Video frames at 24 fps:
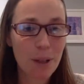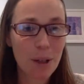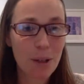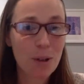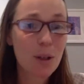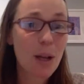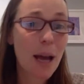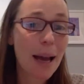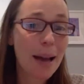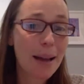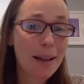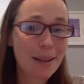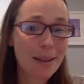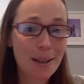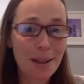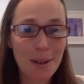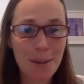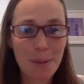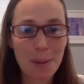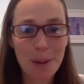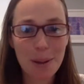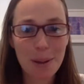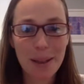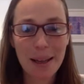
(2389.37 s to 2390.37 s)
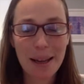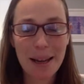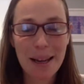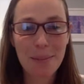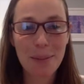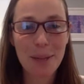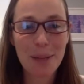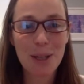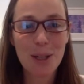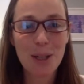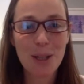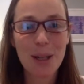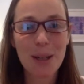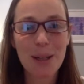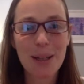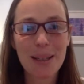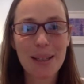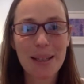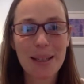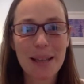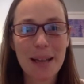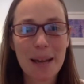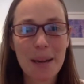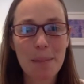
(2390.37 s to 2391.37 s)
there's niacin, the one that I had
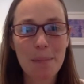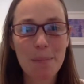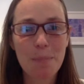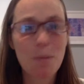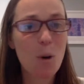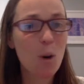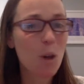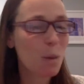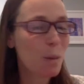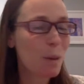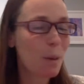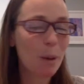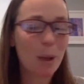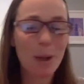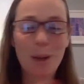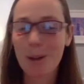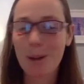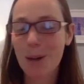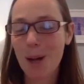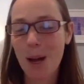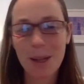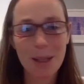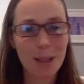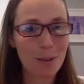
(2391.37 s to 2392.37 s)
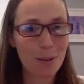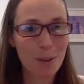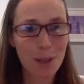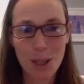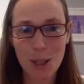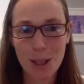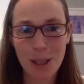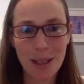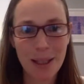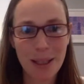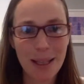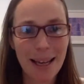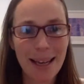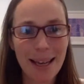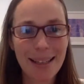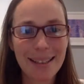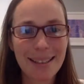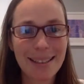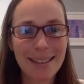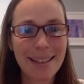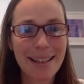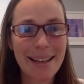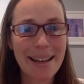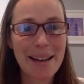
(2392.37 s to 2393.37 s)
mentioned. Um, most people are not deficient in that
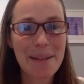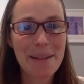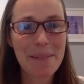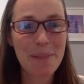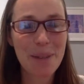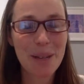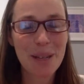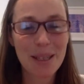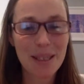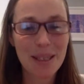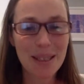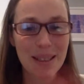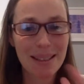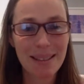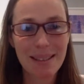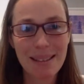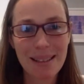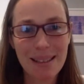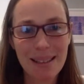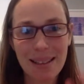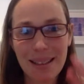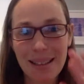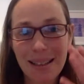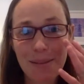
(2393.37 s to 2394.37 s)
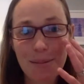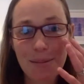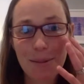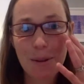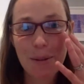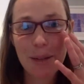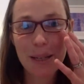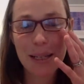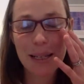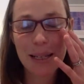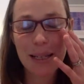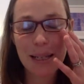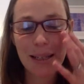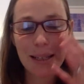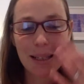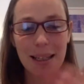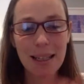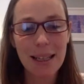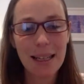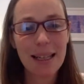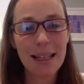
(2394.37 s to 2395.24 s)
because um, it's it's in what we eat.